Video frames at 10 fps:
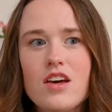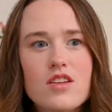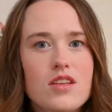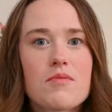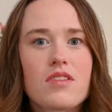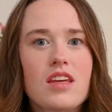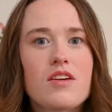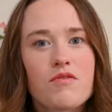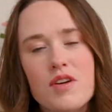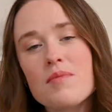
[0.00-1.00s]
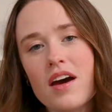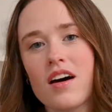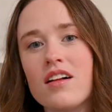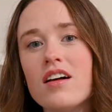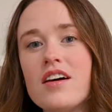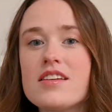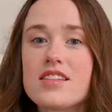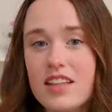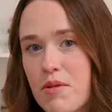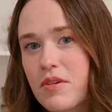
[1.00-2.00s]
some of the female
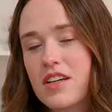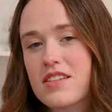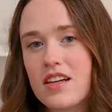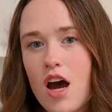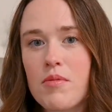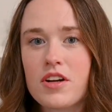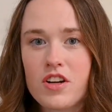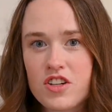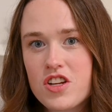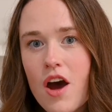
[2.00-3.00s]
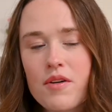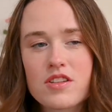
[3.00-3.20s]
celebrities that come on her show,